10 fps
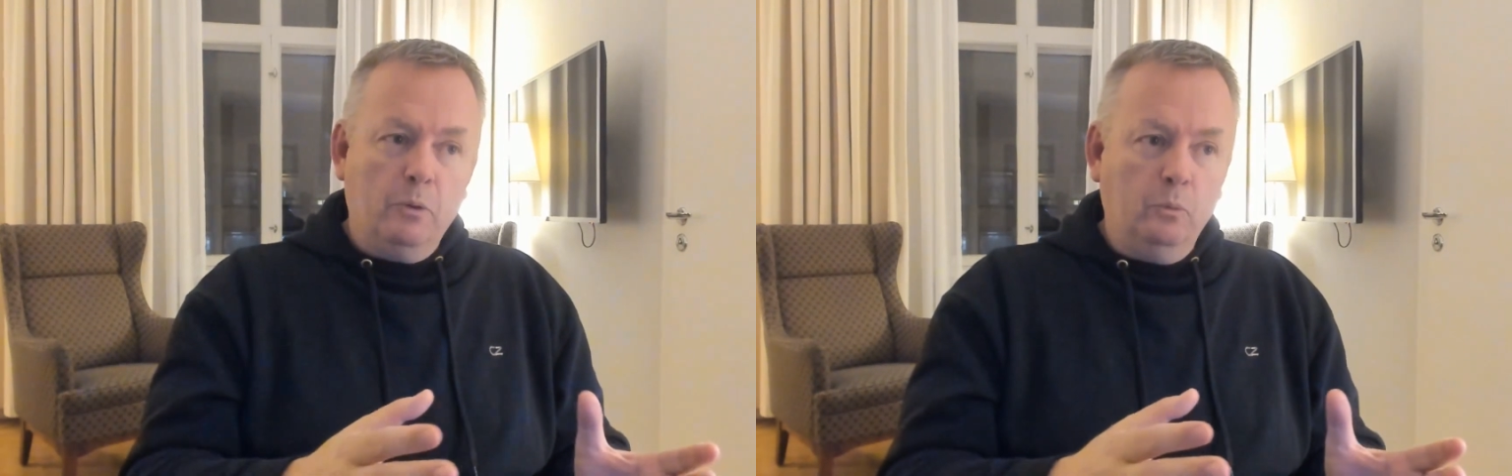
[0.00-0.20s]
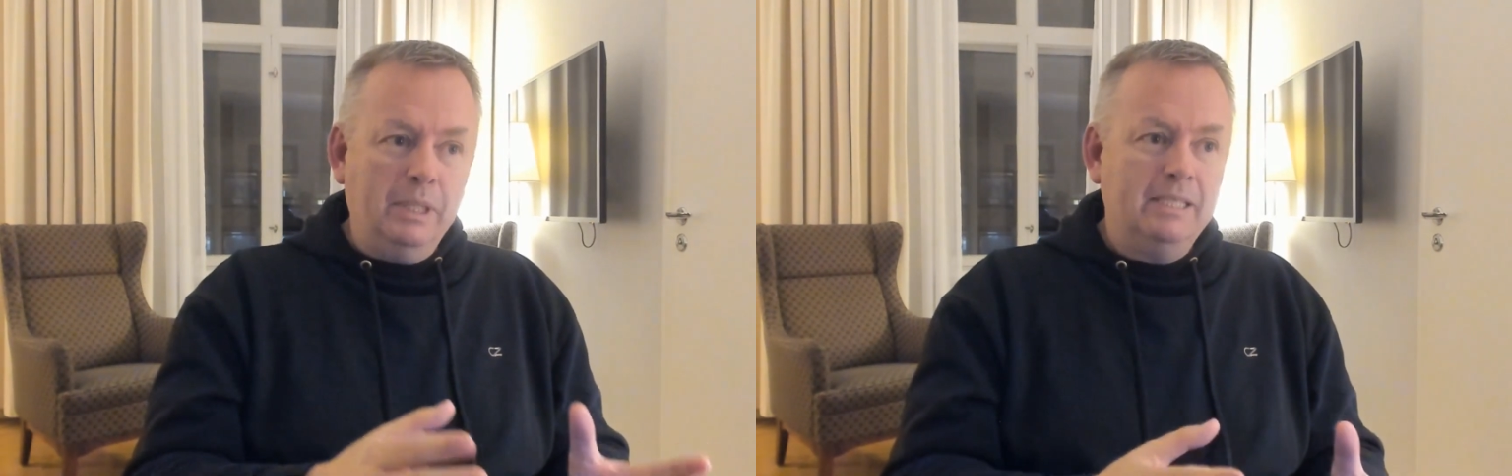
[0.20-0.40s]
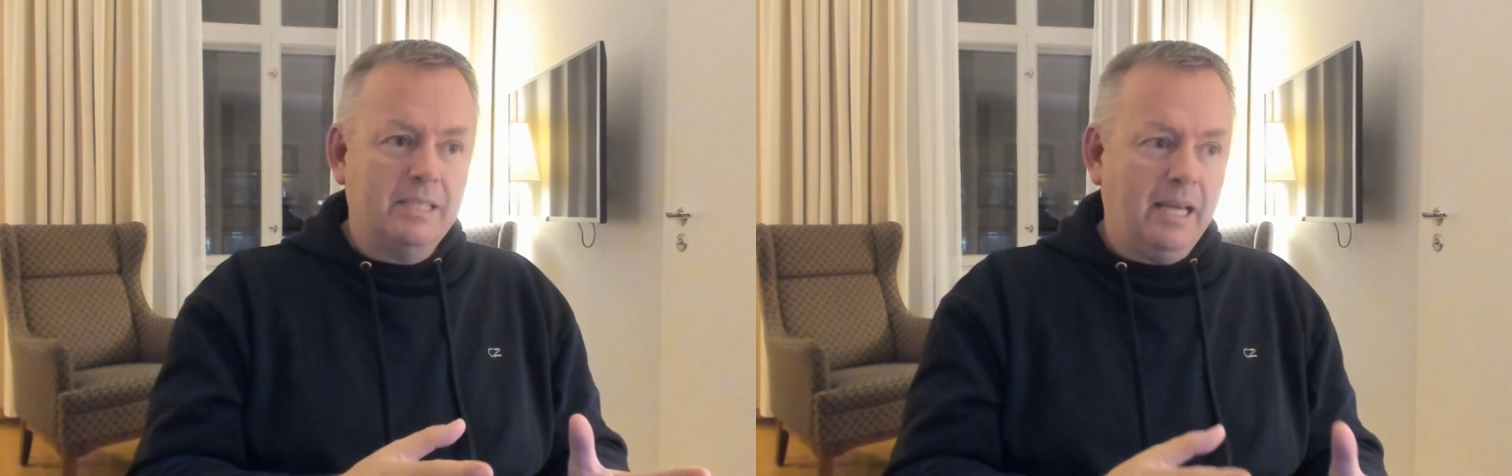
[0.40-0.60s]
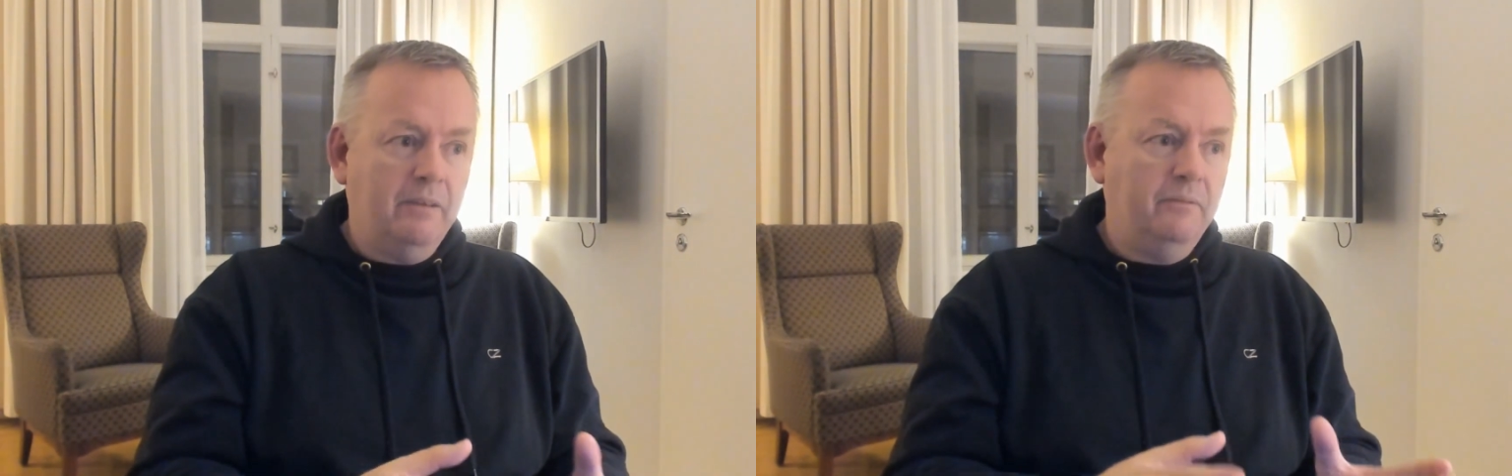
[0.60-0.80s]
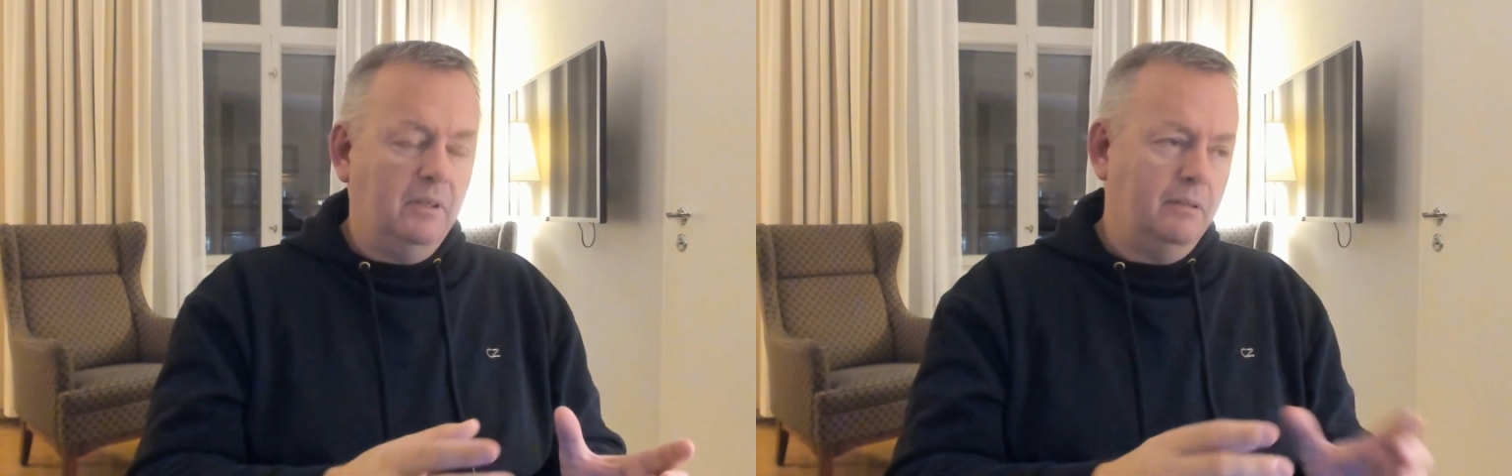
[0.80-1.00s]
we
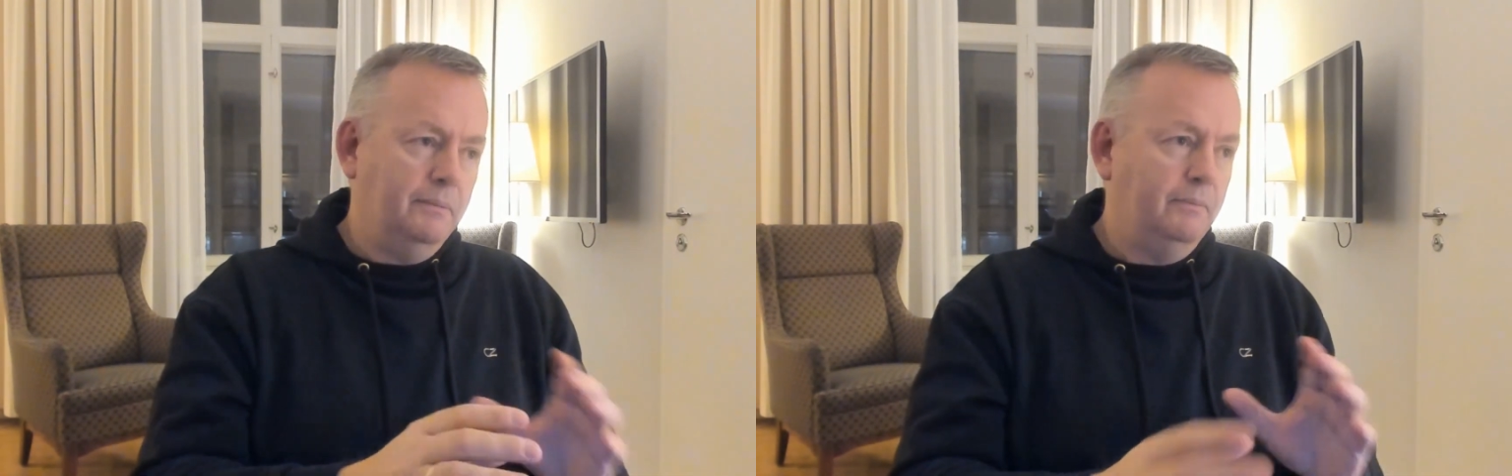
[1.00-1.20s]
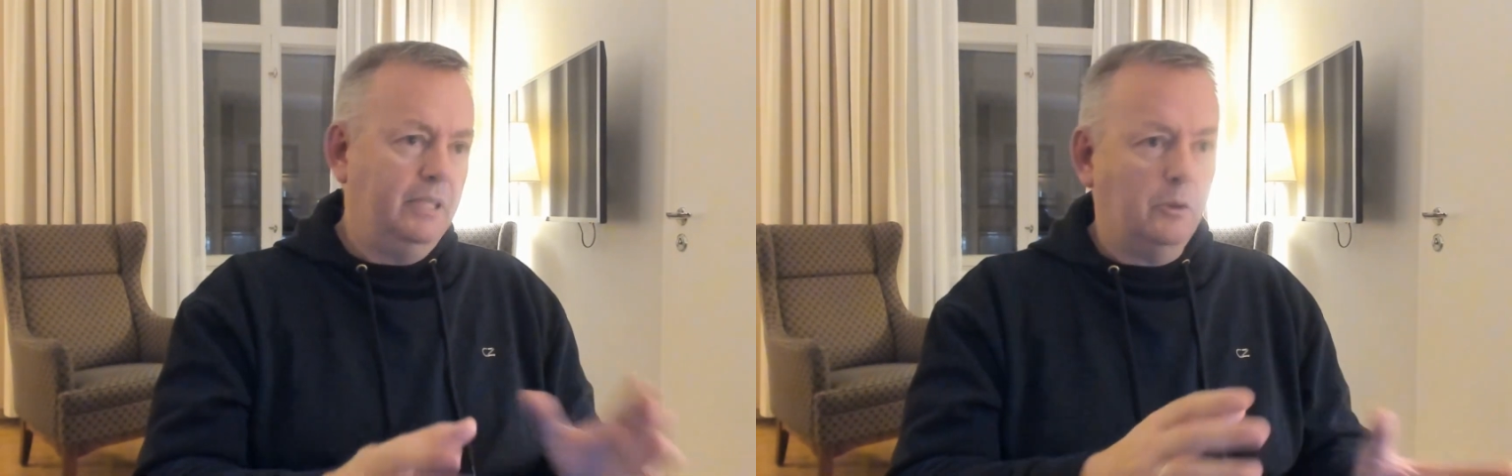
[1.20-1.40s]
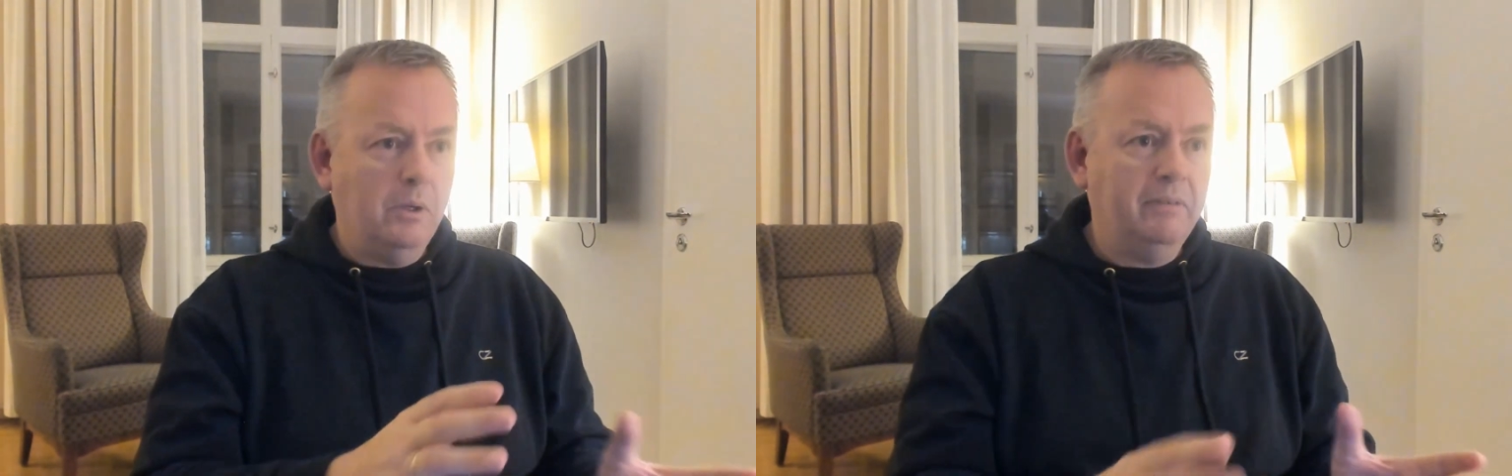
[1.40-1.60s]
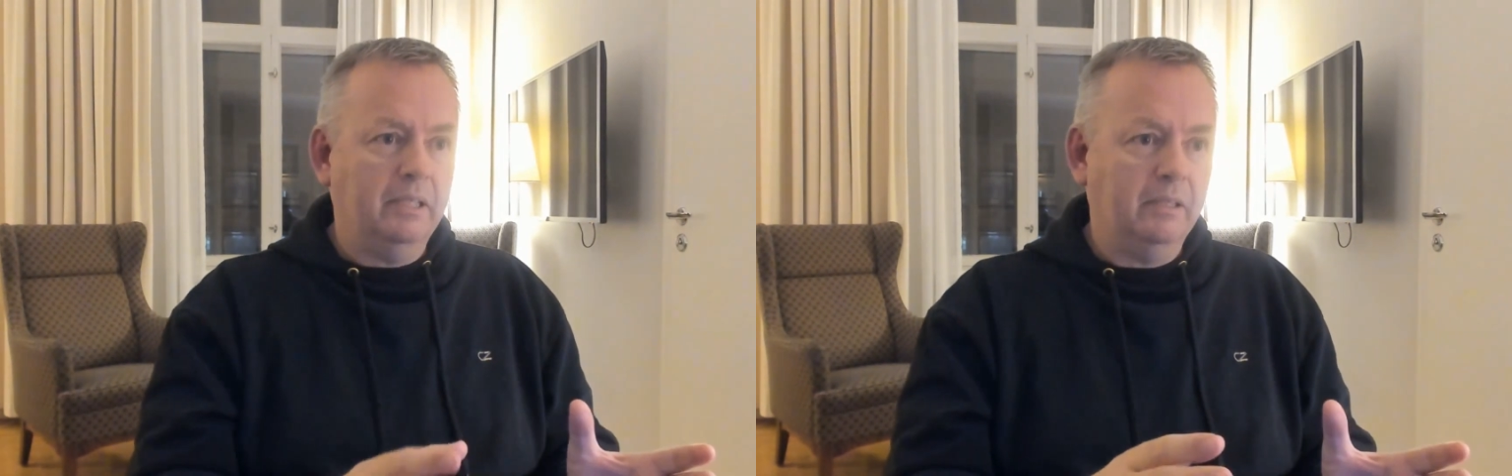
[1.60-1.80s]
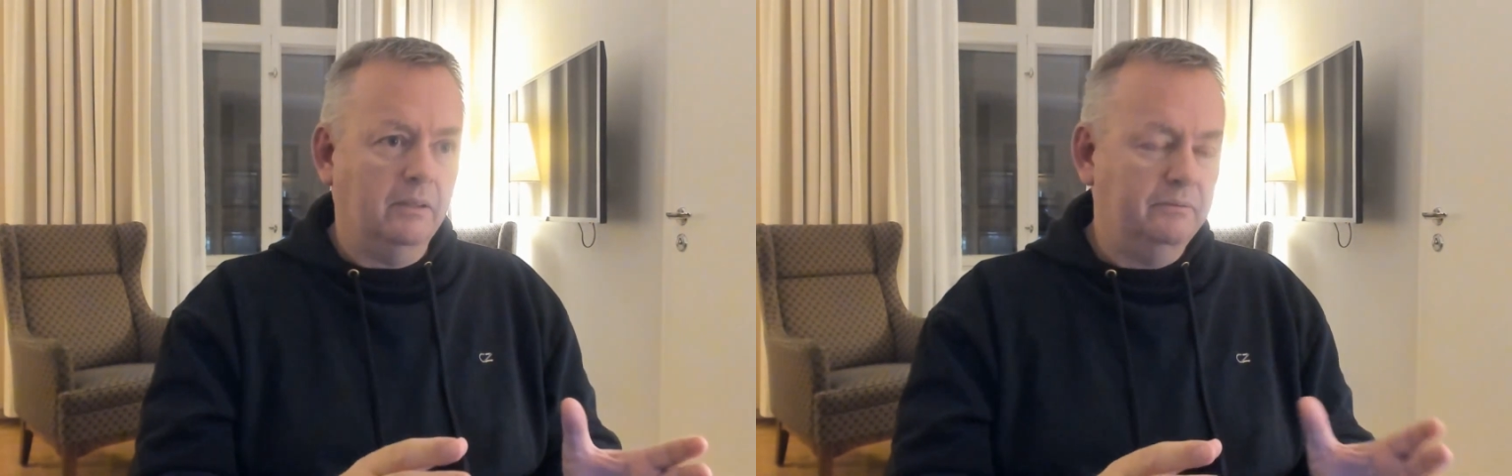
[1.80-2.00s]
saved the
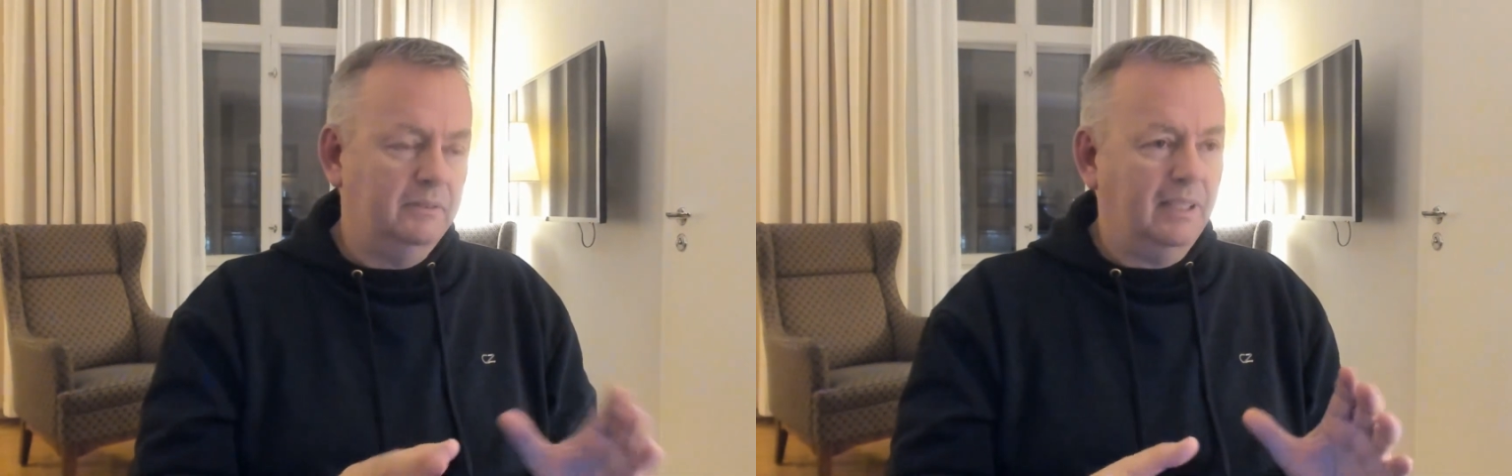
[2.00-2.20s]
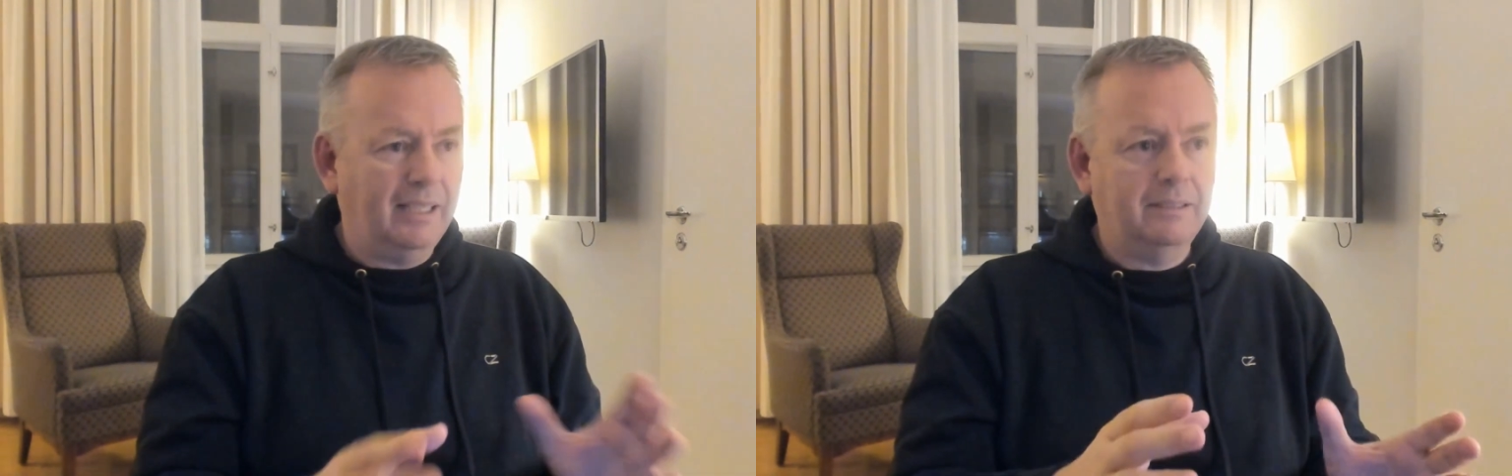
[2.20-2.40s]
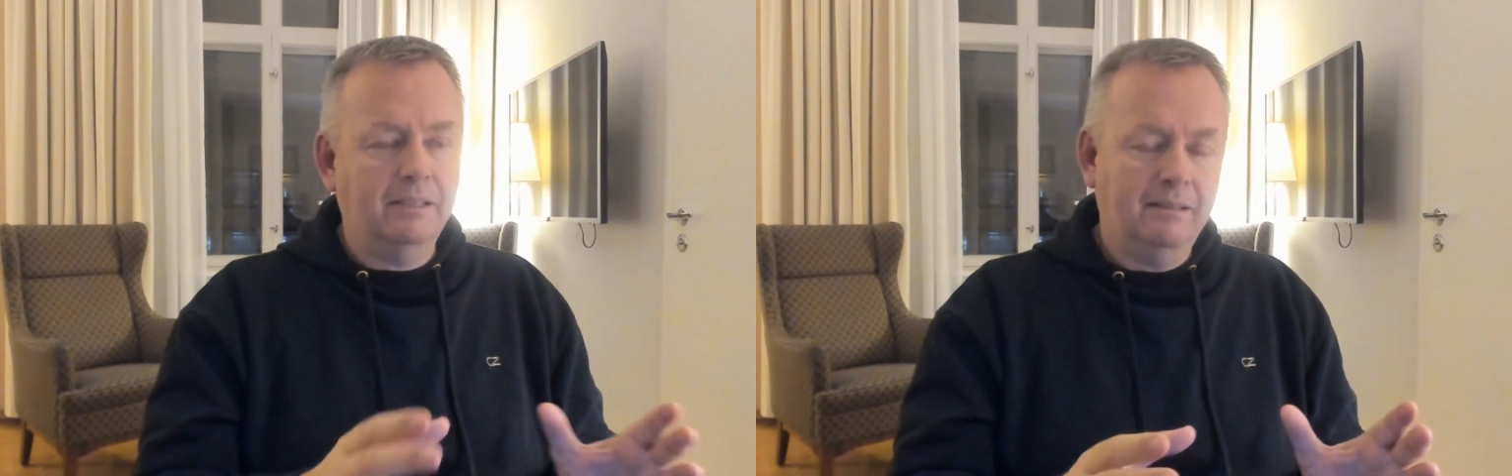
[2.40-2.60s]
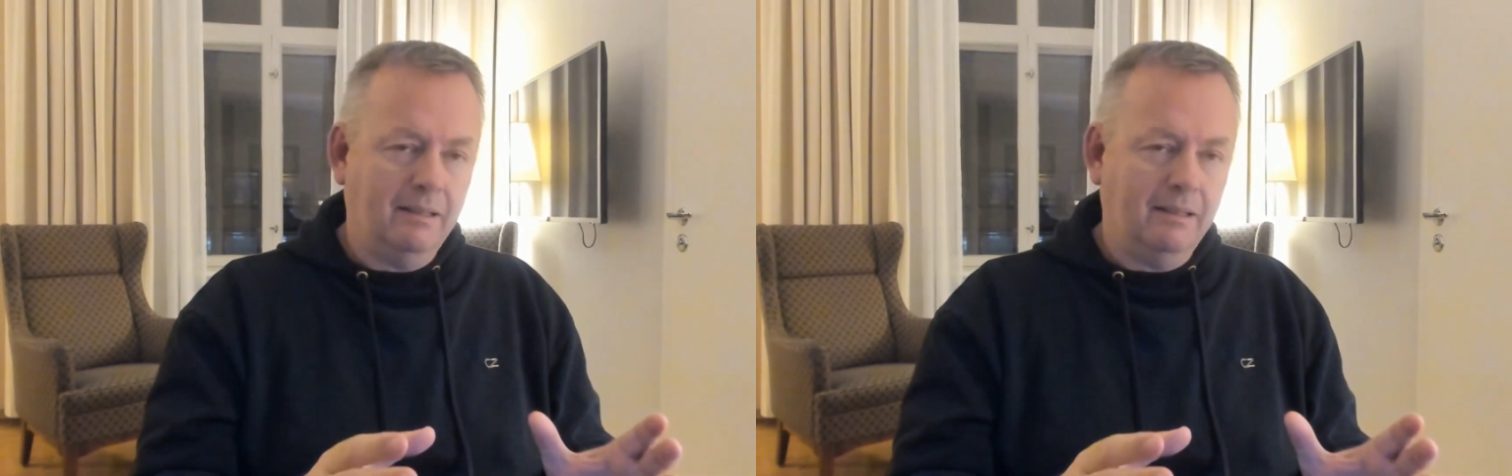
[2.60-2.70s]
equivalent of like,